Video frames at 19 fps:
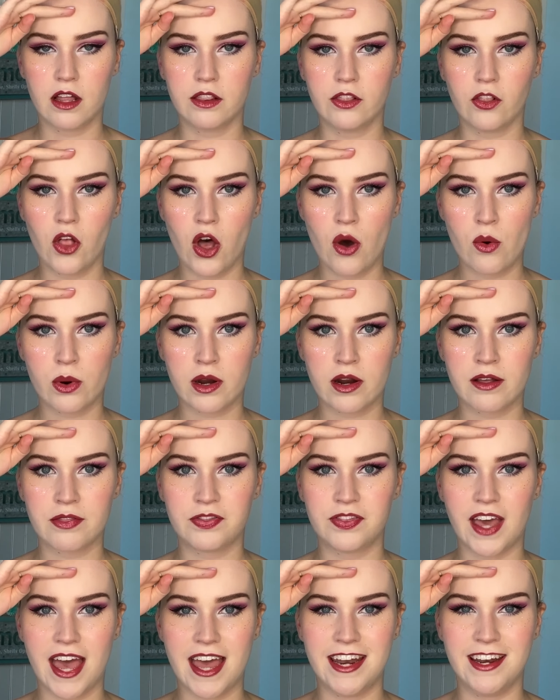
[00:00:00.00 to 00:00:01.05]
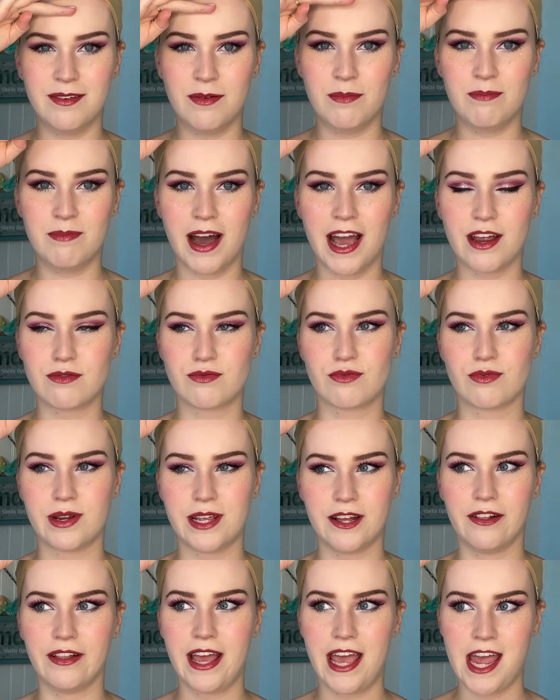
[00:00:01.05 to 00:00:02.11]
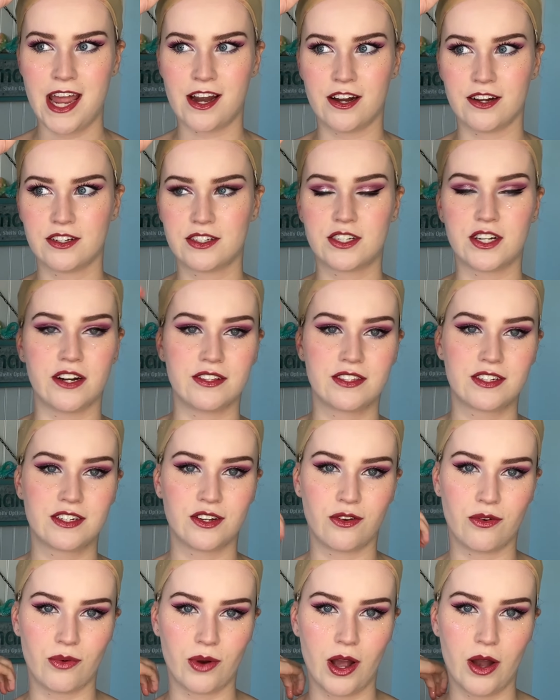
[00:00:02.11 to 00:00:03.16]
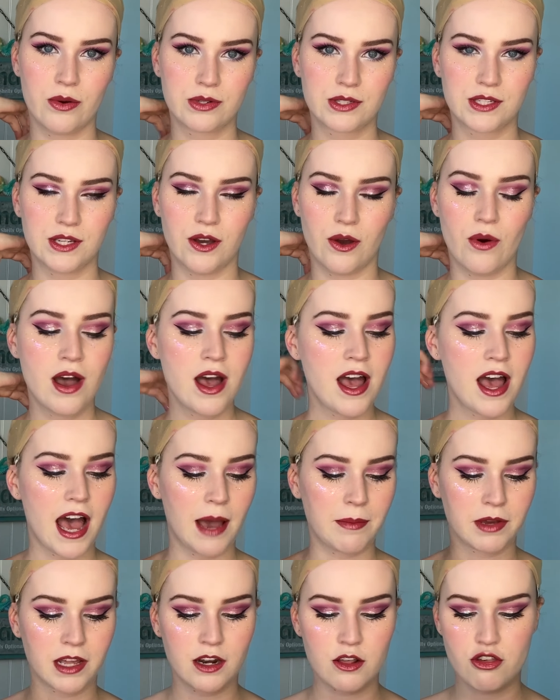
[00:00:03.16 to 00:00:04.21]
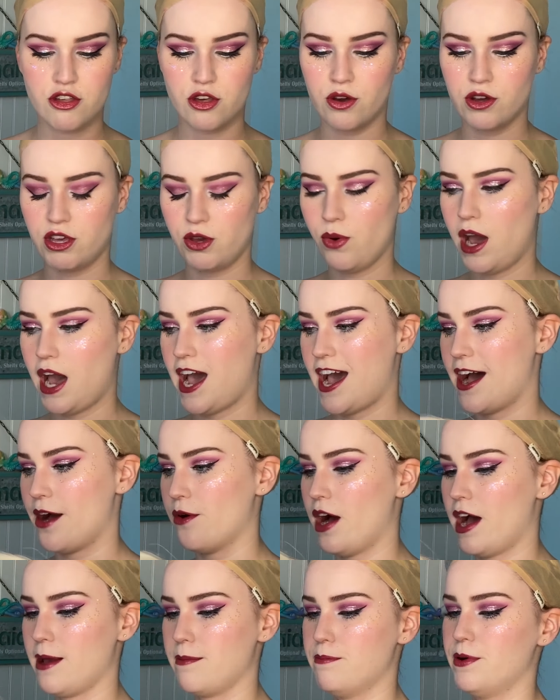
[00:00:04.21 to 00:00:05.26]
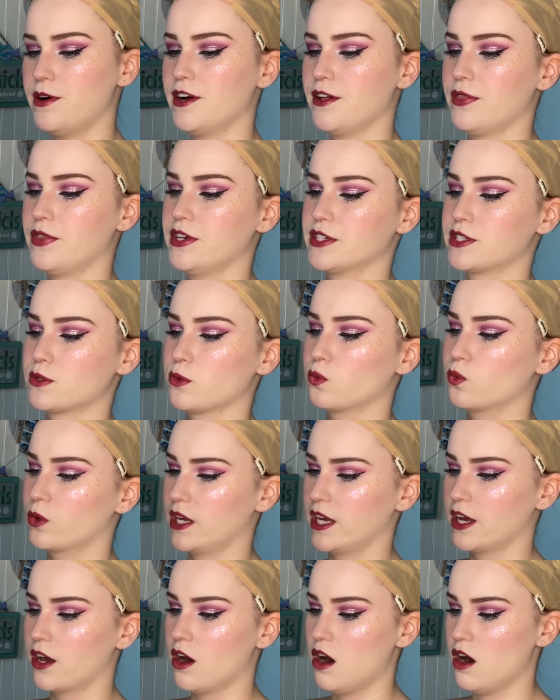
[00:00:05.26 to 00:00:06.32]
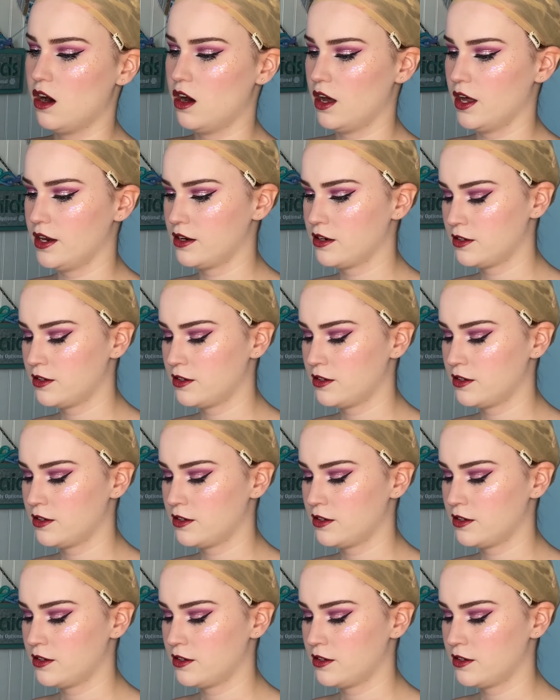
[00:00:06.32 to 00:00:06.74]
lower than my real hair starts to grow. So I'm gonna show you how I put this wig on.